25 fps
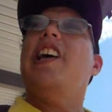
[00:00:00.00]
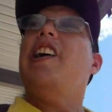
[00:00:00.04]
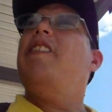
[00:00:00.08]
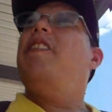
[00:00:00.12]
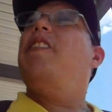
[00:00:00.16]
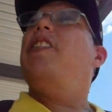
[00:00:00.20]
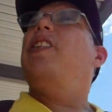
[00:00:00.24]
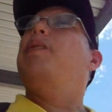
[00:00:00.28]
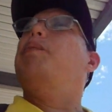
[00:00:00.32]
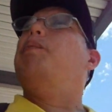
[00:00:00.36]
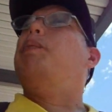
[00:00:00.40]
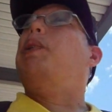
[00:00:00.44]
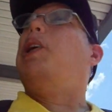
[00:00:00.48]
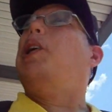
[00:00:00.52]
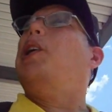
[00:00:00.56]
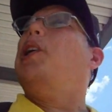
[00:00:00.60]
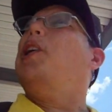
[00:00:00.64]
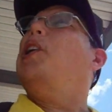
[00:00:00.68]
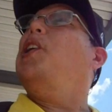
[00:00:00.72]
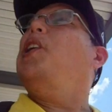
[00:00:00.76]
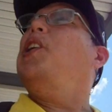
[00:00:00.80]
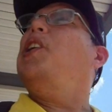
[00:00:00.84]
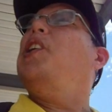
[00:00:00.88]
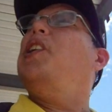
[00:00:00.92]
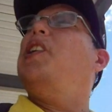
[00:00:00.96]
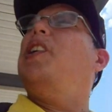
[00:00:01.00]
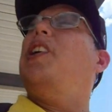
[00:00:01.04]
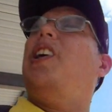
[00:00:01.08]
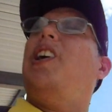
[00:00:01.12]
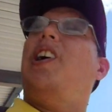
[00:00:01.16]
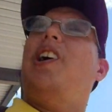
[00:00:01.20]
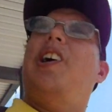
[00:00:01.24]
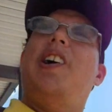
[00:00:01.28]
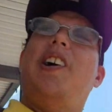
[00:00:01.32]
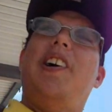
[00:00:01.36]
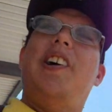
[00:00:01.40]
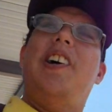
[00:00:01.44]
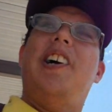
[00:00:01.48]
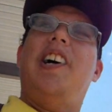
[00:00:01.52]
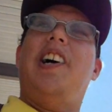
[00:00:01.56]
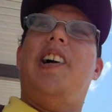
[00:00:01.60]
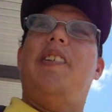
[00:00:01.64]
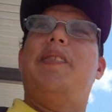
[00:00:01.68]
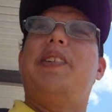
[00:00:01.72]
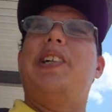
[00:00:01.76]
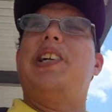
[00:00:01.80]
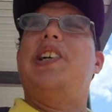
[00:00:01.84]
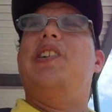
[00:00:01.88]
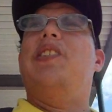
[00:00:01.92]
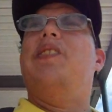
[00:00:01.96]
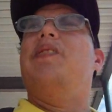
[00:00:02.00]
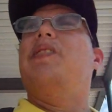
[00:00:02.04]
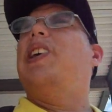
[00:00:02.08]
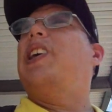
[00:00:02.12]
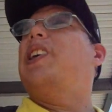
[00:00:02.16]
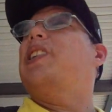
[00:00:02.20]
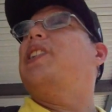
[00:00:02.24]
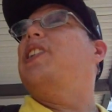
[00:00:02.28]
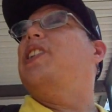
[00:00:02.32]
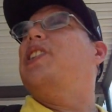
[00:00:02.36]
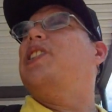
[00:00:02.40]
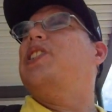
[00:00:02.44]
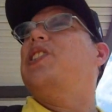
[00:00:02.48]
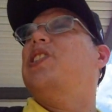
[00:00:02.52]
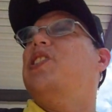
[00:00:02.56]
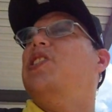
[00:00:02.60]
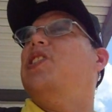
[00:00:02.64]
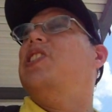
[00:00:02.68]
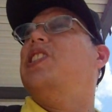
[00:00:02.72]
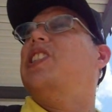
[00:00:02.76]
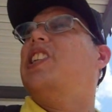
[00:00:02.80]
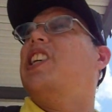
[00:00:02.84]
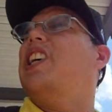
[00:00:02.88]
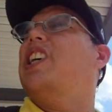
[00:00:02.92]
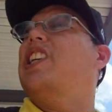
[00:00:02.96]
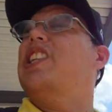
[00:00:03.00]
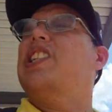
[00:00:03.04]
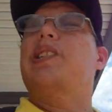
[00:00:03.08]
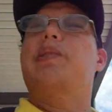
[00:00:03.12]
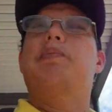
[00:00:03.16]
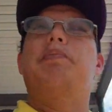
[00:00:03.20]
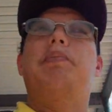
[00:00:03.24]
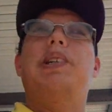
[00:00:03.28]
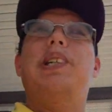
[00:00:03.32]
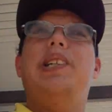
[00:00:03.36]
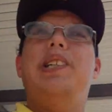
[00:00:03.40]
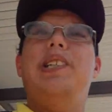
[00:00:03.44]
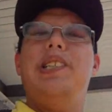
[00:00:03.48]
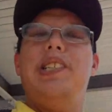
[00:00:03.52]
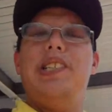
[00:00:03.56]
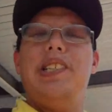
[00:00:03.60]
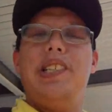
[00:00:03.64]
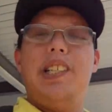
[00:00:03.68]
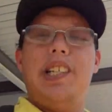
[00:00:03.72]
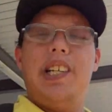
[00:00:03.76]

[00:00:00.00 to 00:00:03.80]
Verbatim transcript: left the mall I'll be going back there soon to catch the bus.